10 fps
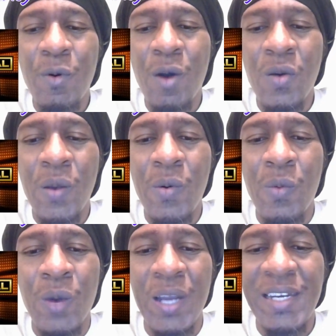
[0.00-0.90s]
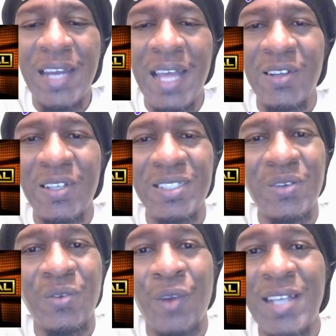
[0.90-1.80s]
people walk away with $1. It's
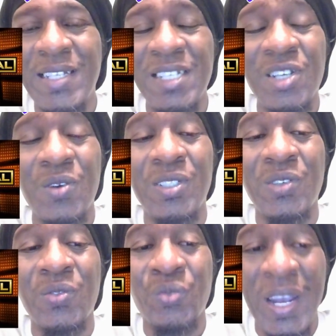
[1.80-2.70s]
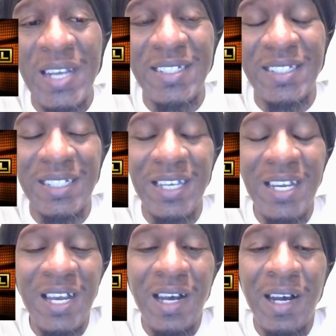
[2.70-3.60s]
crazy. That show was crazy.
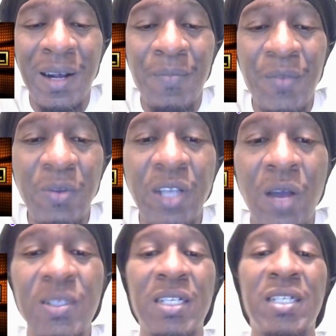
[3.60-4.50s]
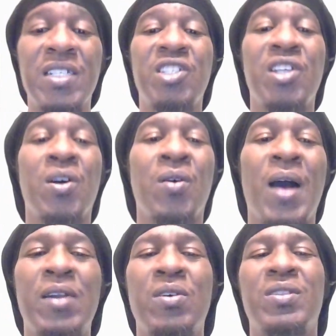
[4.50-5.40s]
It was always a good
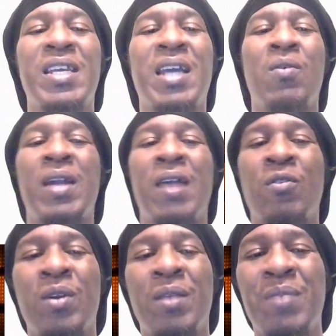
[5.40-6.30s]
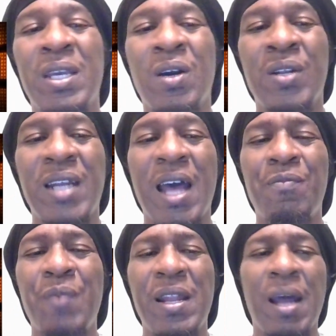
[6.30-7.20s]
show. I don't think I would ever want to be on it. I
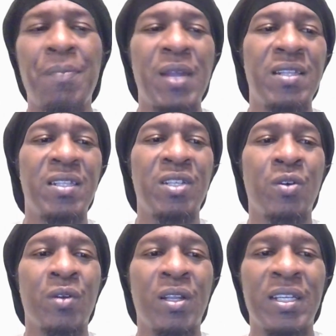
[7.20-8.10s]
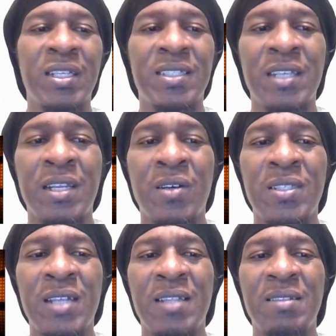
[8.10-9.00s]
played Dylan O'Dell in the casino.
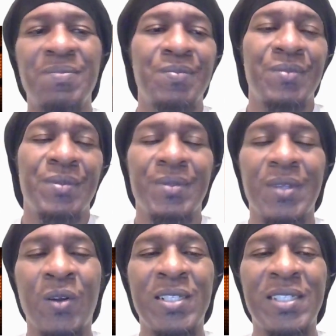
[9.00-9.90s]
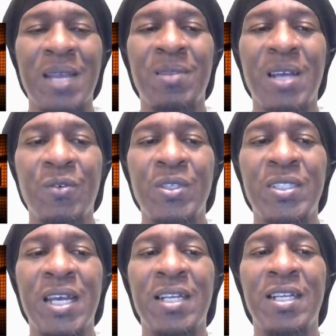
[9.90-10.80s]
It's not on the same level
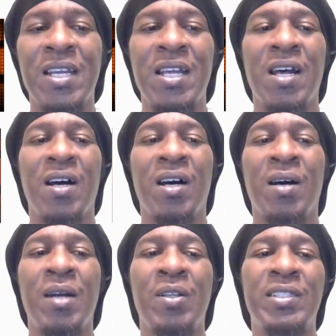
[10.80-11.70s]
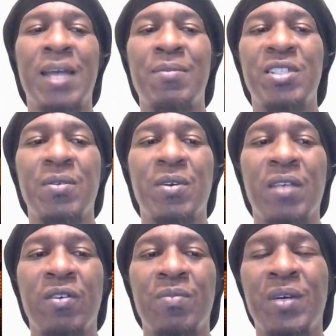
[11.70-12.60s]
as that, on the slot machine,
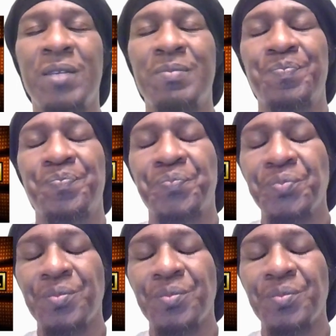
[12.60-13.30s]
whatever. But